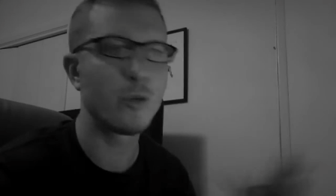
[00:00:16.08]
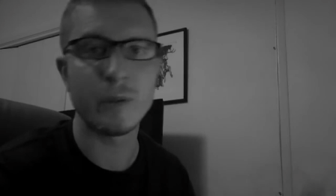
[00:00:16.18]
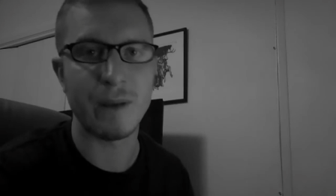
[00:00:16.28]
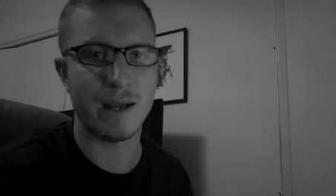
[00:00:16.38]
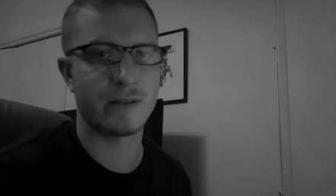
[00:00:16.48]

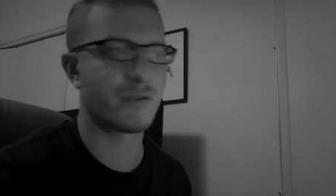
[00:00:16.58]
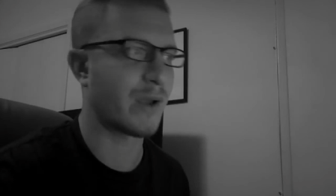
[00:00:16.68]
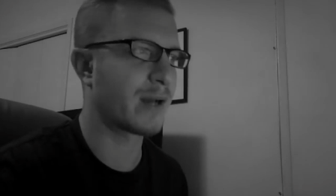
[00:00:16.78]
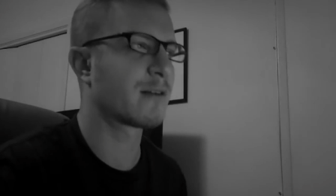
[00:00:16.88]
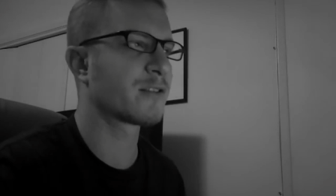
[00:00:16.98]
human
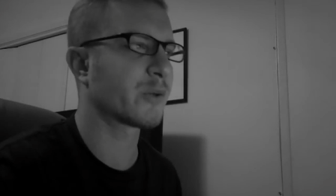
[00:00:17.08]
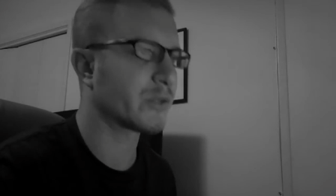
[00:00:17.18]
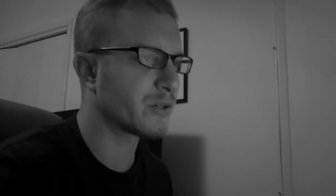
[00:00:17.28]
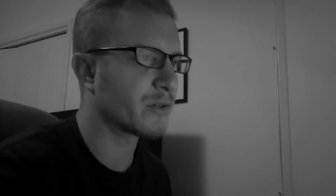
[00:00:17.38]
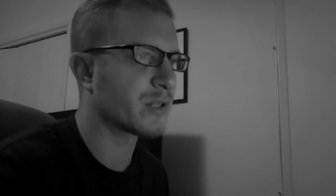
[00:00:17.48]
minds, right? It also
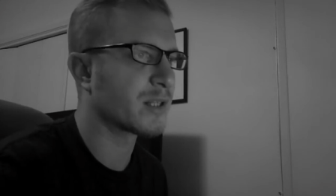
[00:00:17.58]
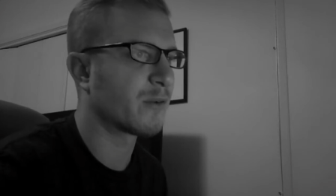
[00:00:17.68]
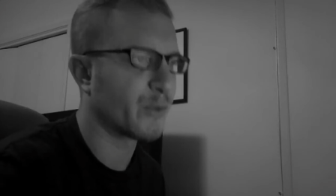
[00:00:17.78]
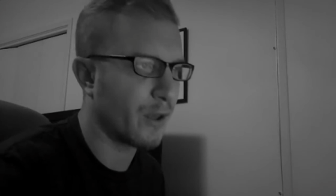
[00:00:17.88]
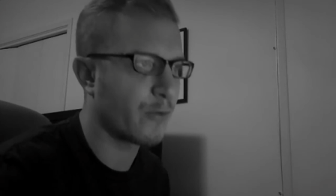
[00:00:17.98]
concerns
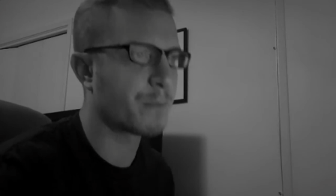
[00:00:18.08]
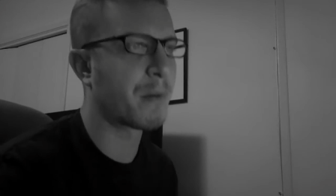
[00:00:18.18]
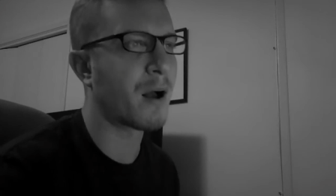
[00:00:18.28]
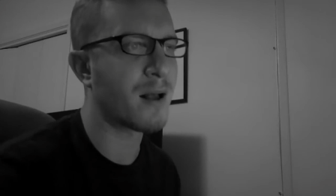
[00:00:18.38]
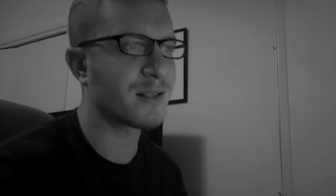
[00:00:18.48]
itself with other
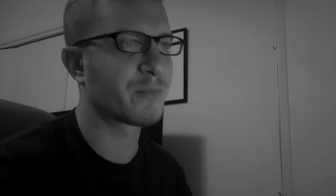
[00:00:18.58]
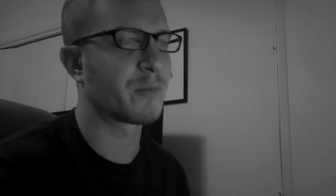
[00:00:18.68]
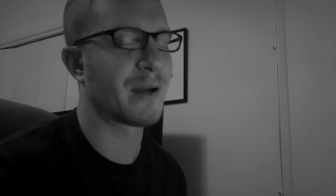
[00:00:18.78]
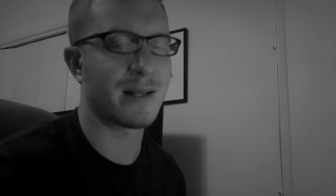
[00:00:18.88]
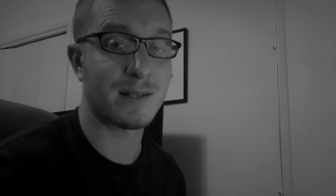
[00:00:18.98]

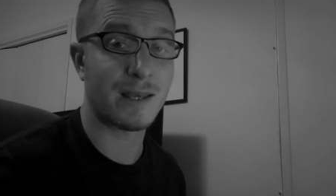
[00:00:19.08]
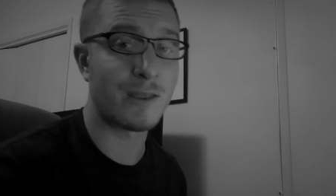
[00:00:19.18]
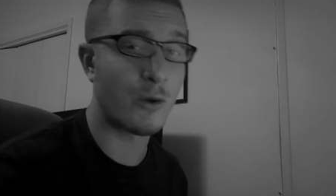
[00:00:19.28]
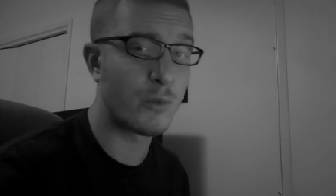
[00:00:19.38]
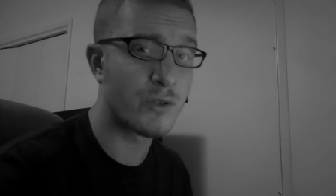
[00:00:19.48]
possible minds, like
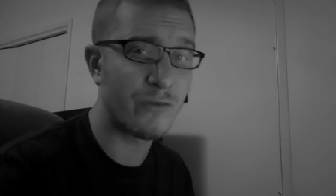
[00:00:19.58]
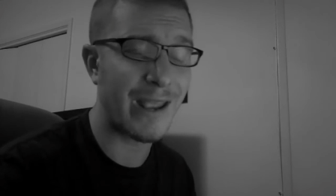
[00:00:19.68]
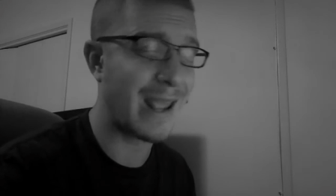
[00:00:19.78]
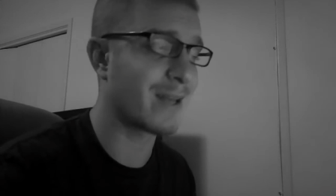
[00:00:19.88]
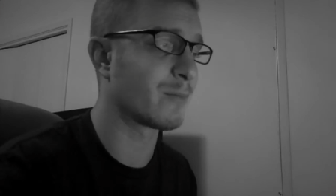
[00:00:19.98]
those of
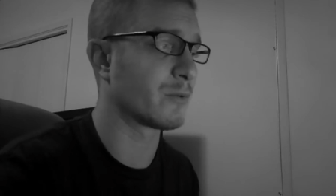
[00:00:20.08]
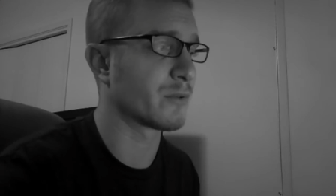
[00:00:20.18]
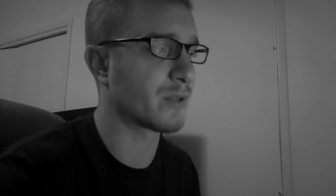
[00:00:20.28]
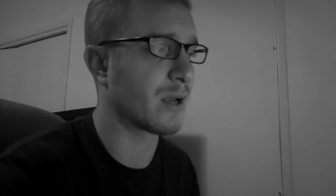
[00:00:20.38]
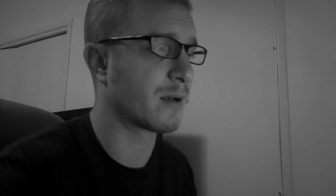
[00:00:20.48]

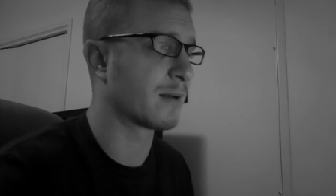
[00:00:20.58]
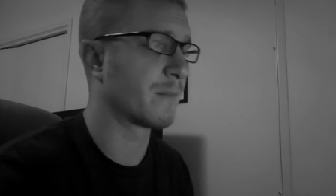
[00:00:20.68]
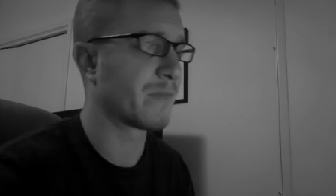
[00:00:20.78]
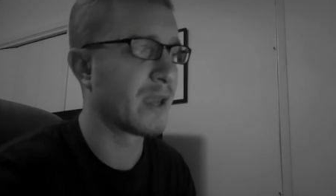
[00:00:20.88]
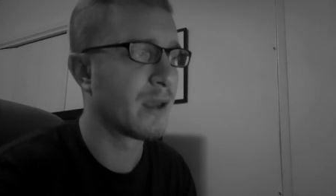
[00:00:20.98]
animals.
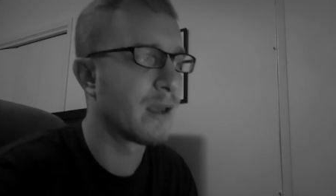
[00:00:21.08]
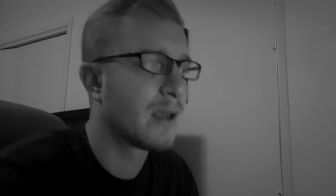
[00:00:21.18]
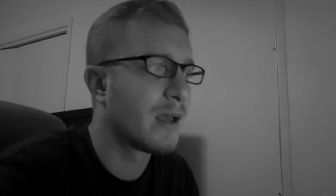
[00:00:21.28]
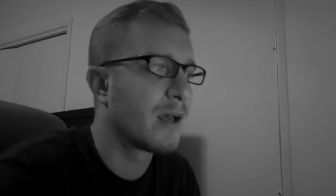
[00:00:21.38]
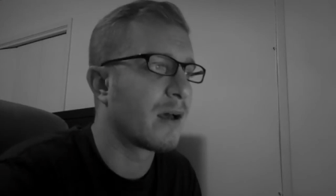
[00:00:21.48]

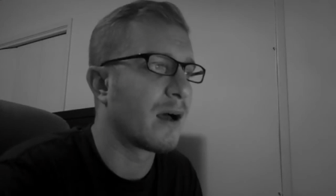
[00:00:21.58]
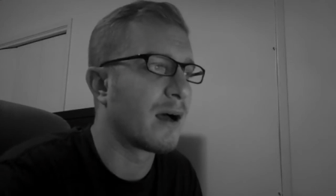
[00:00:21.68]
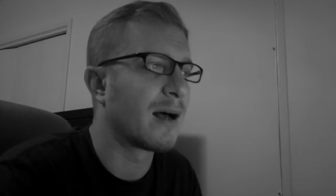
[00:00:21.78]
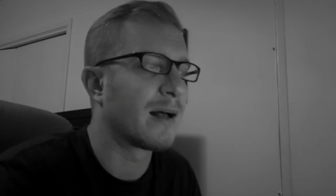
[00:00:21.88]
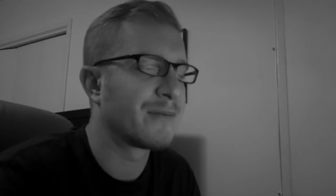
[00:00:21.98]
Um,
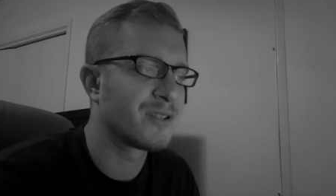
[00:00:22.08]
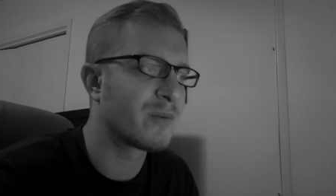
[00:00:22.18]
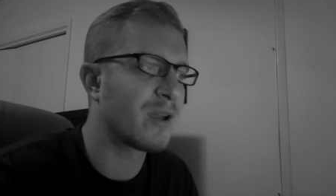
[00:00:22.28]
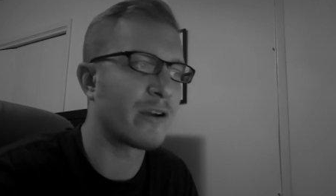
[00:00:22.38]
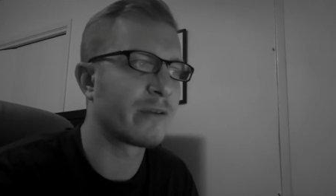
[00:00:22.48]
uh,
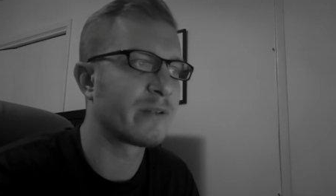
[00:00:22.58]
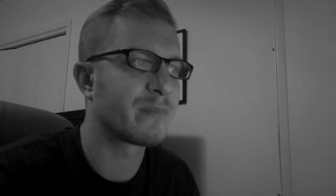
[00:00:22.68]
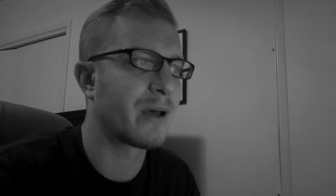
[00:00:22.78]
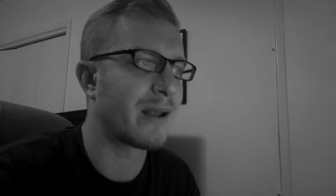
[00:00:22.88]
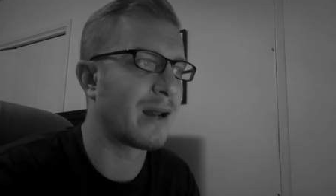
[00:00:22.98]
some of the
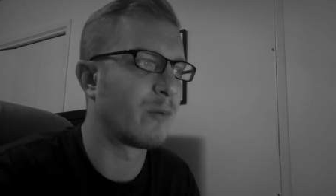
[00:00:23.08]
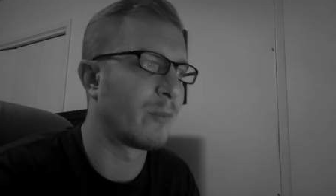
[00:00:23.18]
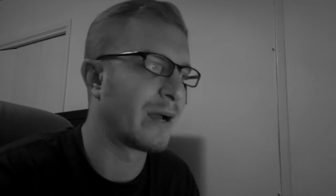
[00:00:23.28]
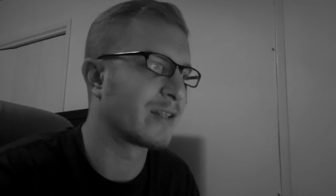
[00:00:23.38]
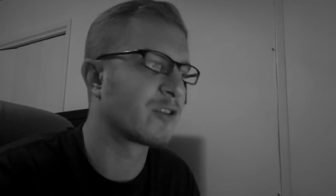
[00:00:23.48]
arguments about
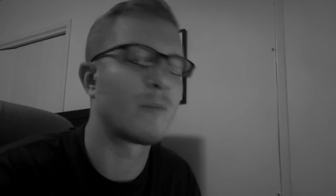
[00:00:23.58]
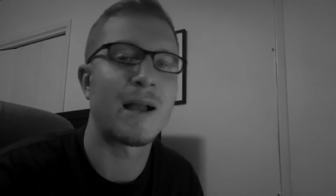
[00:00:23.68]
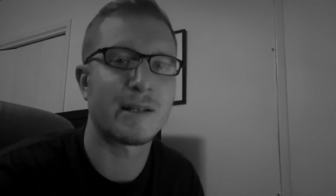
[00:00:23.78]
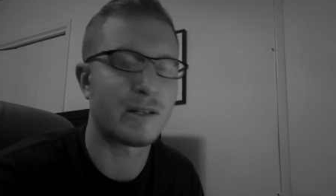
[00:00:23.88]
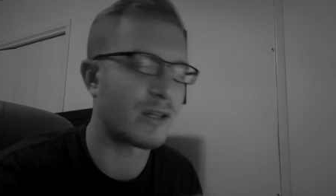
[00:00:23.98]
animal minds go
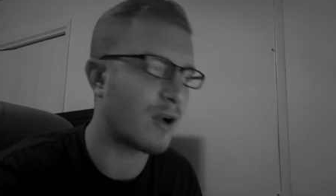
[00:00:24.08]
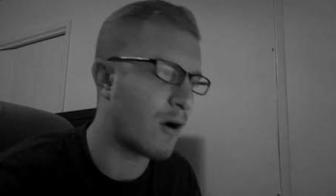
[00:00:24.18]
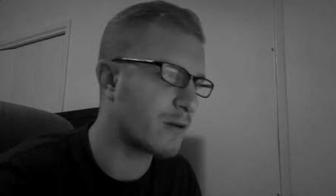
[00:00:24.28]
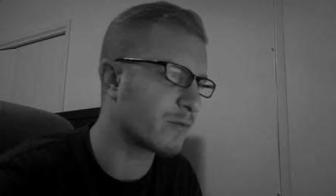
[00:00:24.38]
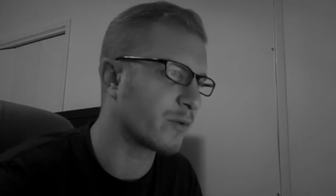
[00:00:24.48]
back to
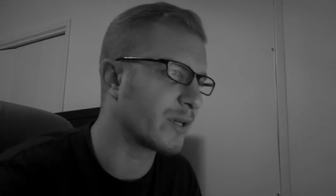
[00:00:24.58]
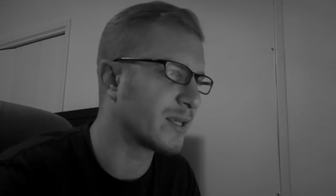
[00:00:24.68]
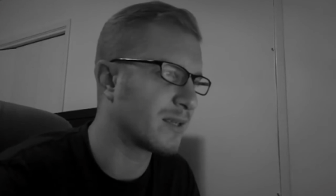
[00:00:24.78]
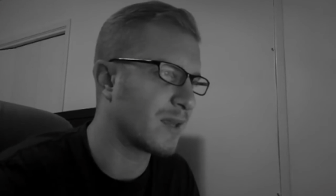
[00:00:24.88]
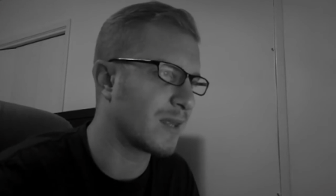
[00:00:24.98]
Descartes, where
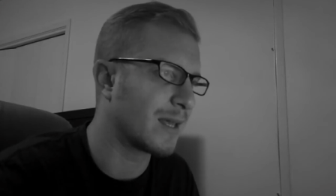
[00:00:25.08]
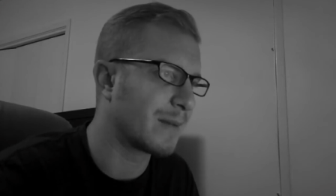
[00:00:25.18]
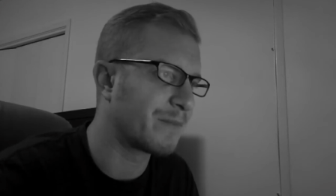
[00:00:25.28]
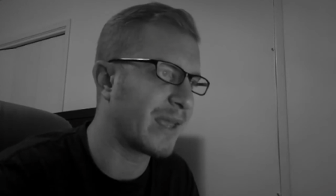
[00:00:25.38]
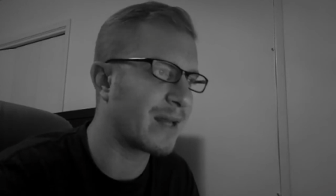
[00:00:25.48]
he said
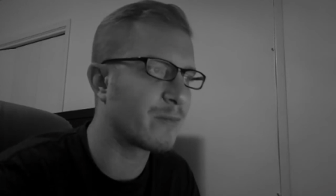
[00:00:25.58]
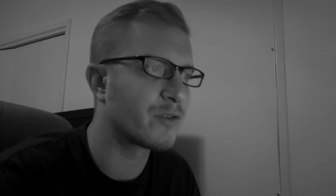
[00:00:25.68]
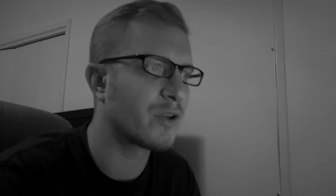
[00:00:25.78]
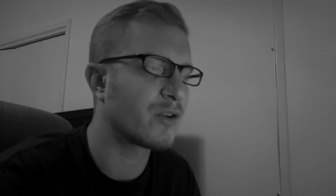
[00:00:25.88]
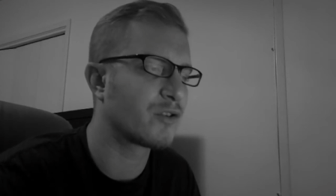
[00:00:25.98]
that
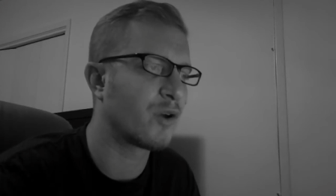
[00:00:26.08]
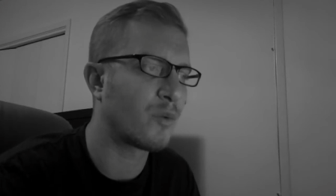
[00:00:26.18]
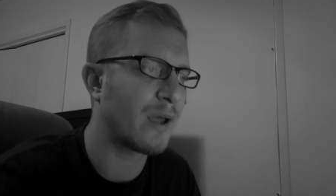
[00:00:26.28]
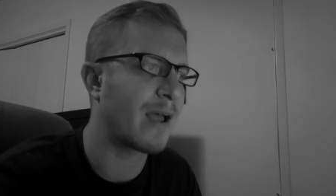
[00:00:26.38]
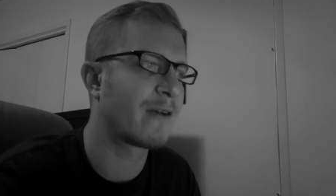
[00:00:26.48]
animals
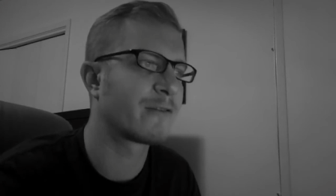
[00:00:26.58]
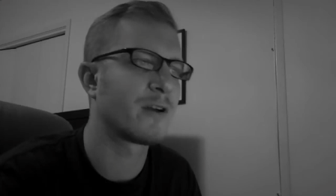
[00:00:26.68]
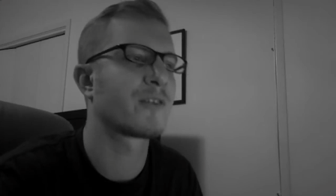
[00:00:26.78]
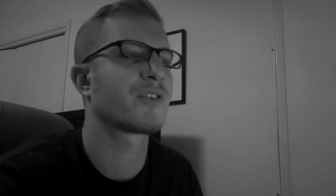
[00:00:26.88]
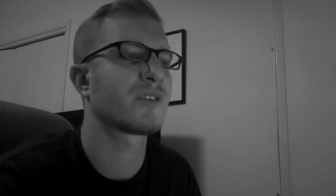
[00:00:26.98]
don't have
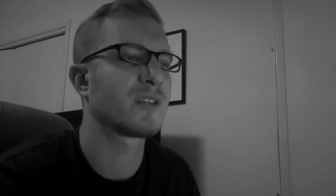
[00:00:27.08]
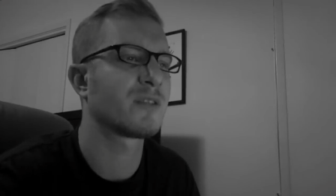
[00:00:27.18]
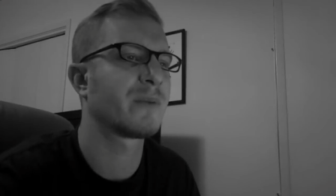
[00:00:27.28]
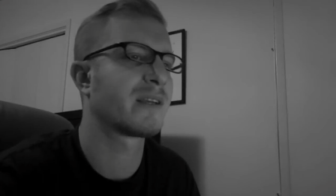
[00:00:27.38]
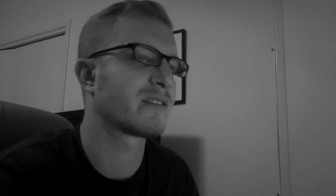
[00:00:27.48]

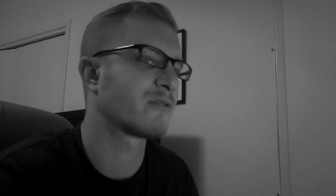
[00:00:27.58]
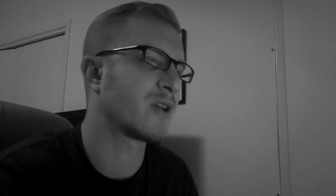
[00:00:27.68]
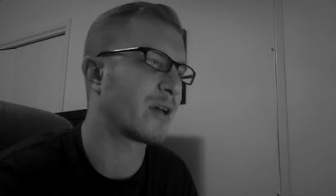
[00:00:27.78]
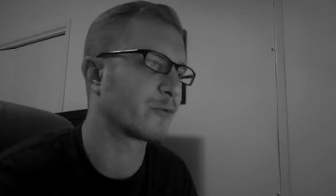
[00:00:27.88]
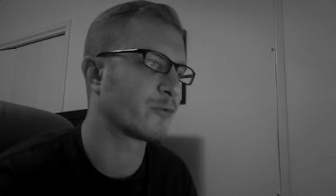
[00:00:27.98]
consciousness because they're
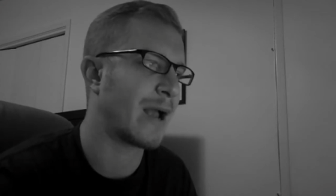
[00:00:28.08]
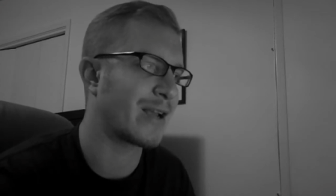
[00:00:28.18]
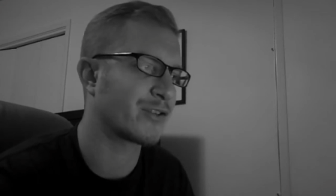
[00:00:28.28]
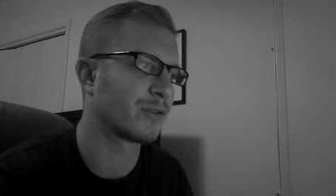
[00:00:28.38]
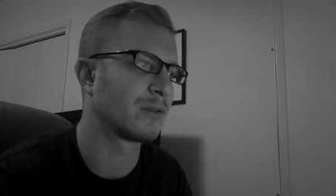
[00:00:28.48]
not
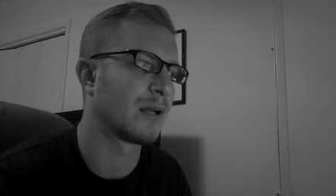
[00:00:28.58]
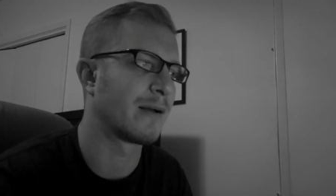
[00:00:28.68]
rational.